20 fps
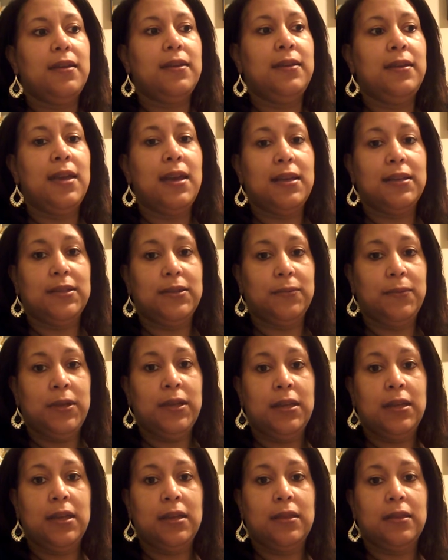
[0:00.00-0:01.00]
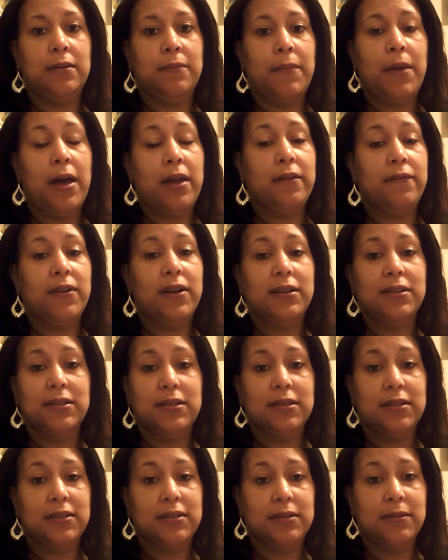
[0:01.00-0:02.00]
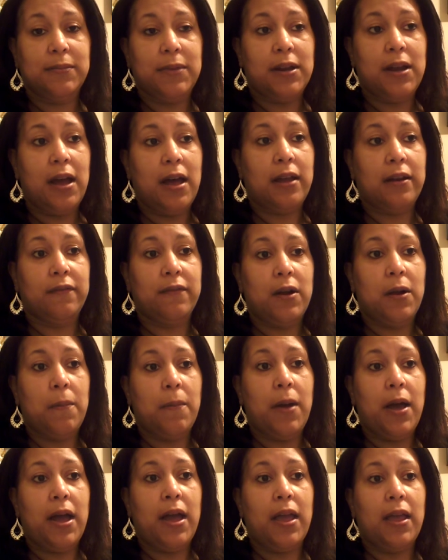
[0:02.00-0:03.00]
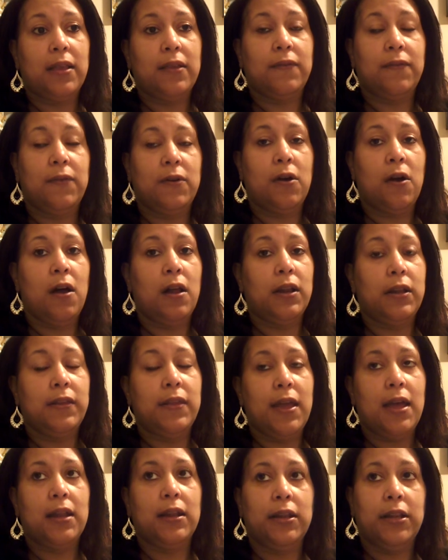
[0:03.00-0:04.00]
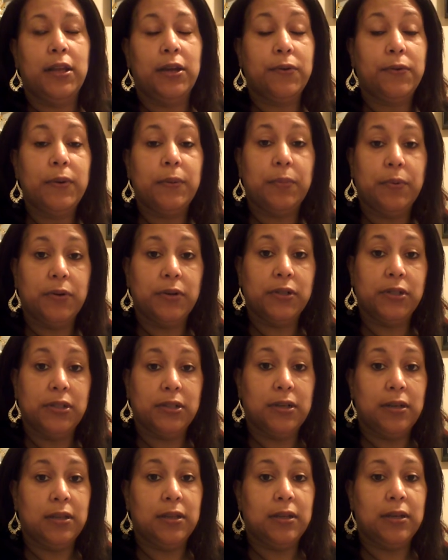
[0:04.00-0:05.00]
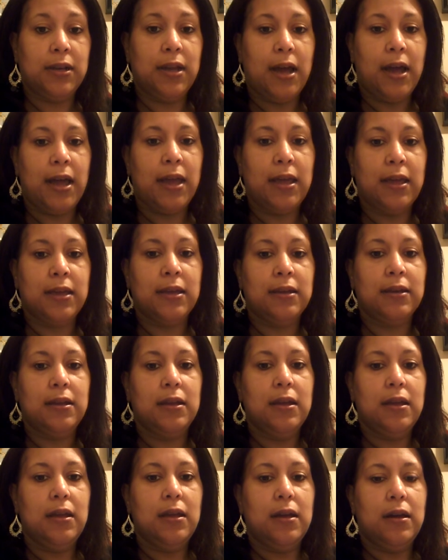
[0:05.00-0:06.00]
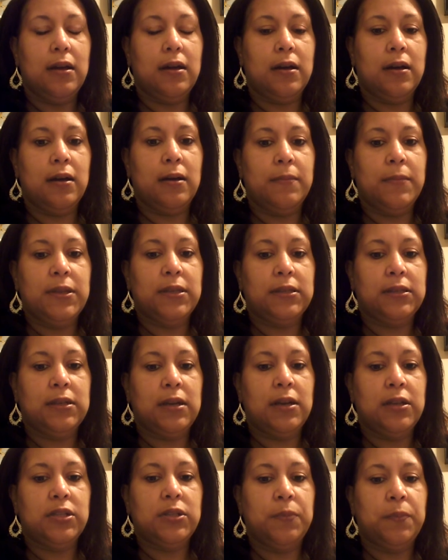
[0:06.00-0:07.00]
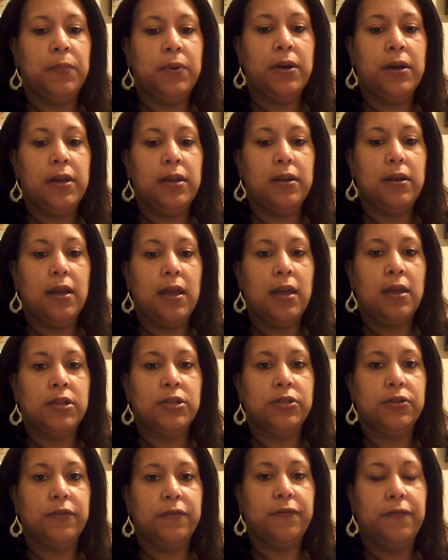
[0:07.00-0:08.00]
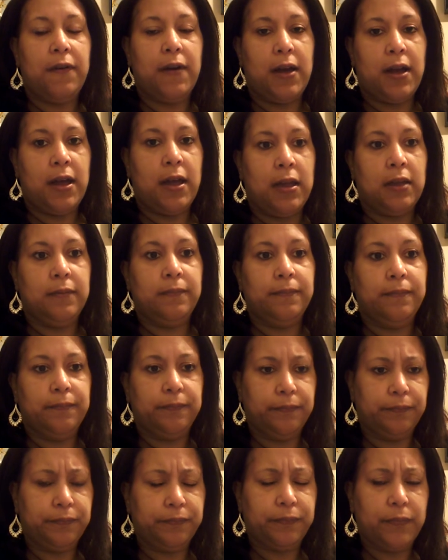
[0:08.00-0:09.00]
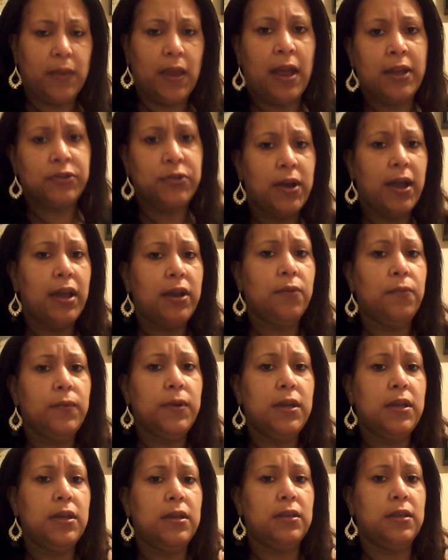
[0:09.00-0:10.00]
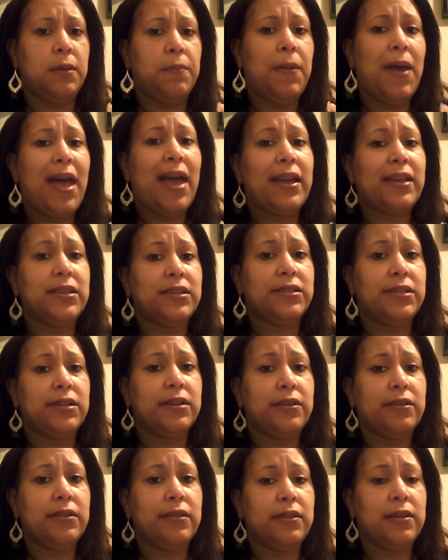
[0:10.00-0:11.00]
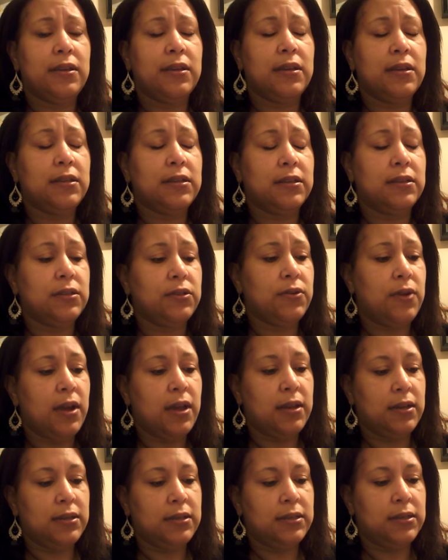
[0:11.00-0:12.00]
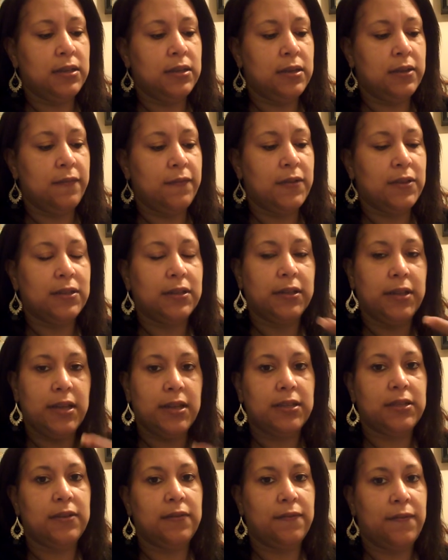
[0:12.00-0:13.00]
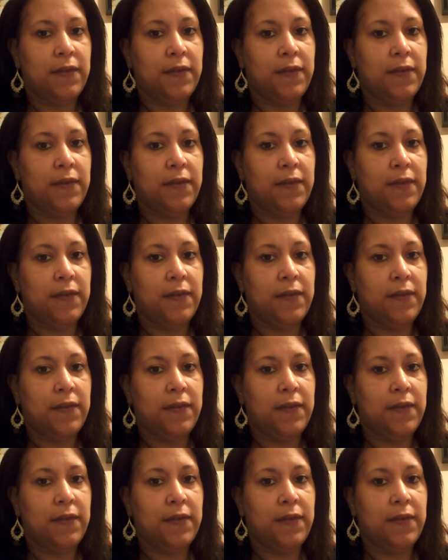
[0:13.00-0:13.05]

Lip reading: Yes, we get them out of our system and out of our minds for all of that liquid portion of the diet and such, but as you'll find, I try to read the packaging on things and try to see if it's less than